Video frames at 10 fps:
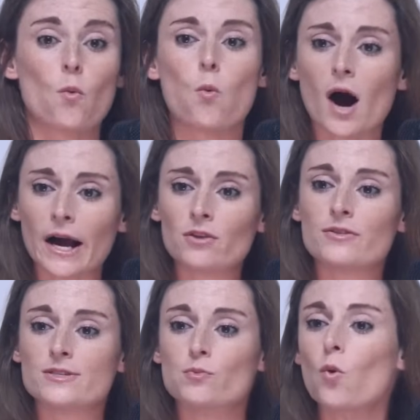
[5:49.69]
while
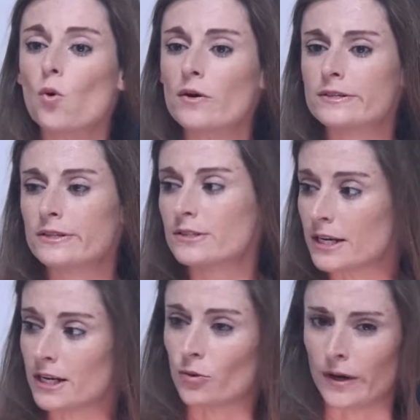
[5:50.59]
this war is
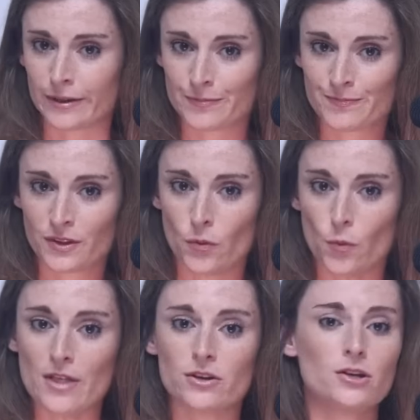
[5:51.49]
continuing,
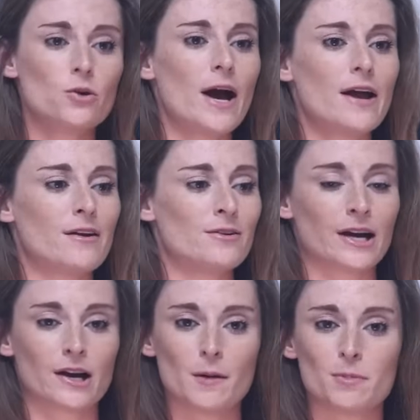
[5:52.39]
where the UN
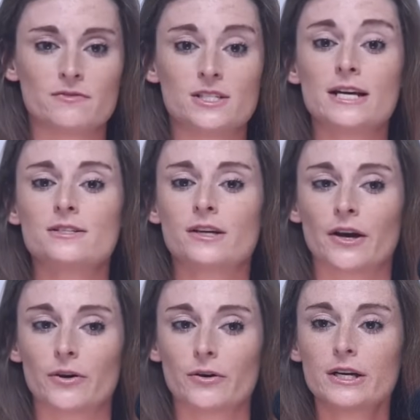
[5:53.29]
only a couple of days
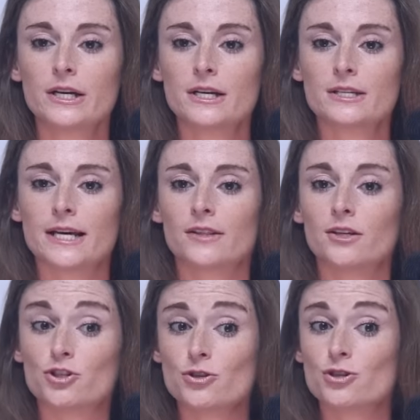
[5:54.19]
ago said
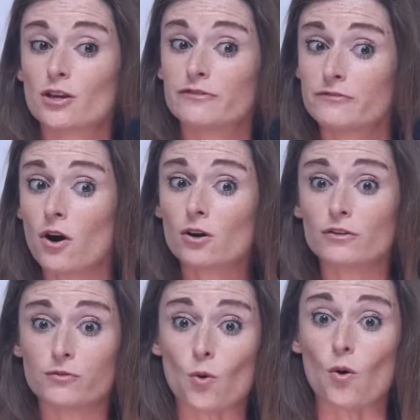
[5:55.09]
that due to the fog
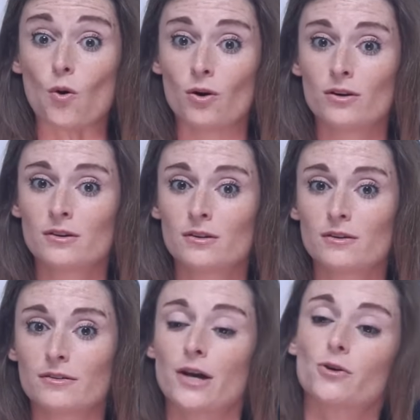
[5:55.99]
of war,
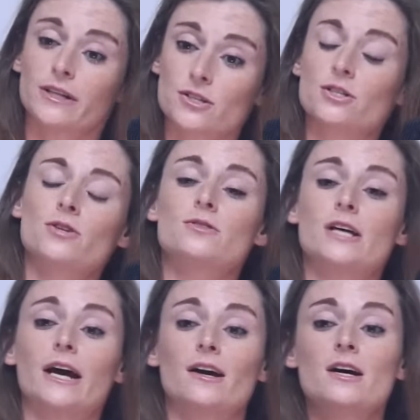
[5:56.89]
they were
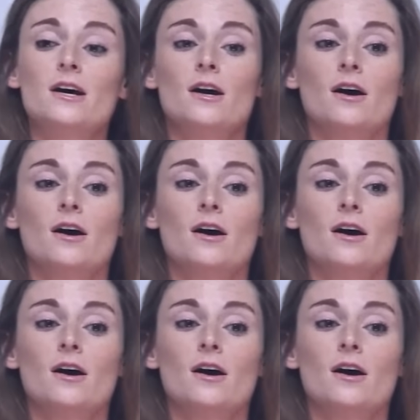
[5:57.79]
excusing